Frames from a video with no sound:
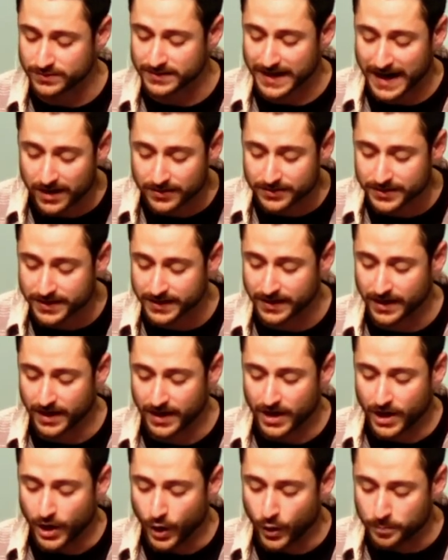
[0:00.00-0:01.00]
Now then,
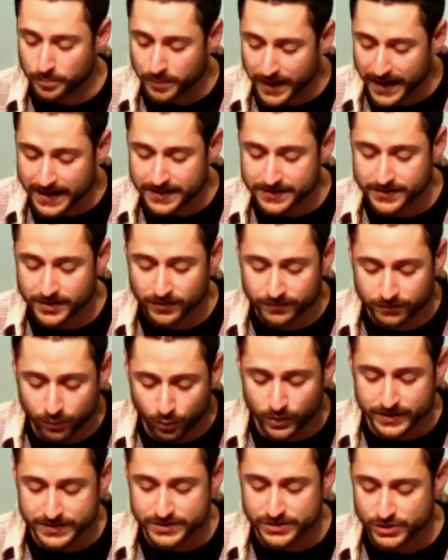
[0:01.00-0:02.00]
obey their
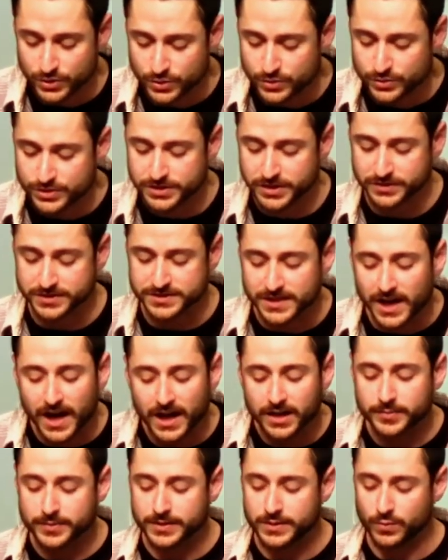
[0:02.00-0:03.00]
voice. You shall
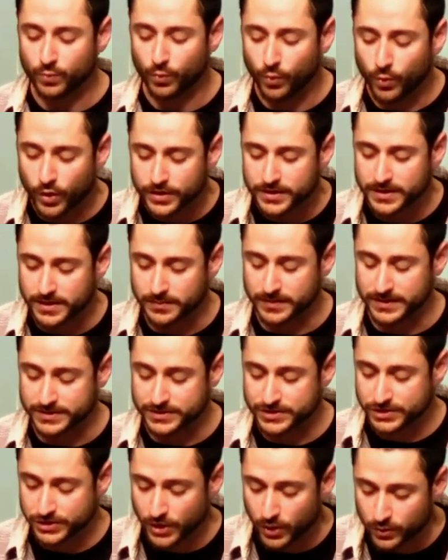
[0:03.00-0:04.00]
solemnly warn them and
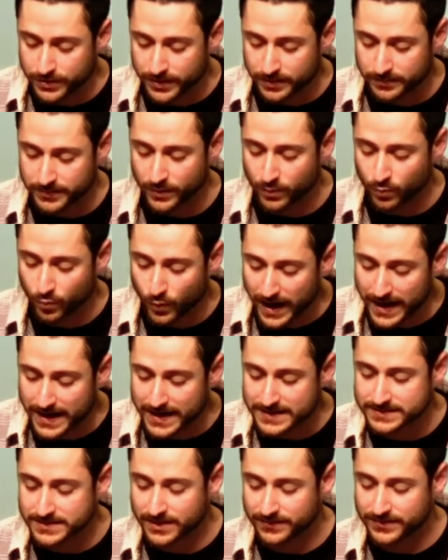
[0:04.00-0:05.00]
show them the
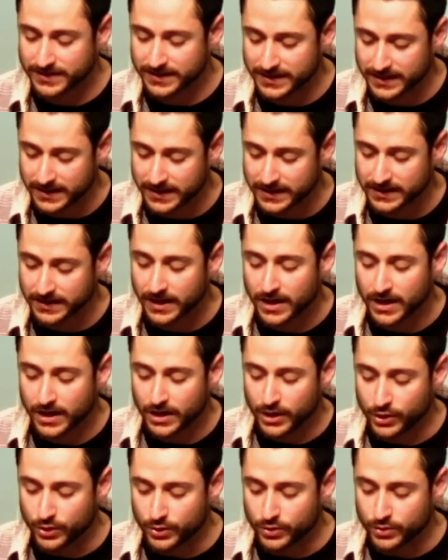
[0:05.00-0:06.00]
ways of the king
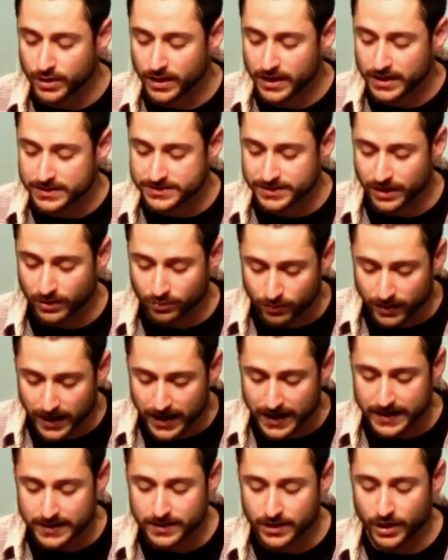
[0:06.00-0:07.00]
who shall
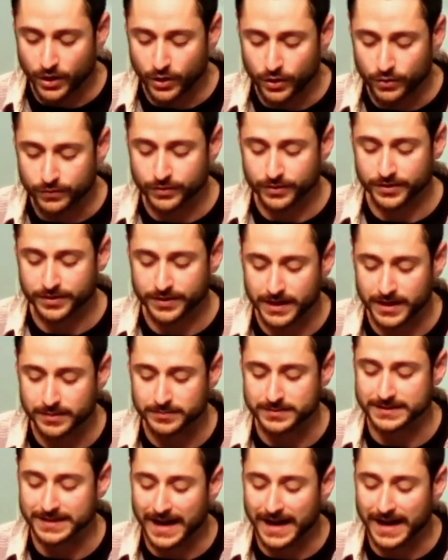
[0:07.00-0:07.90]
reign over them.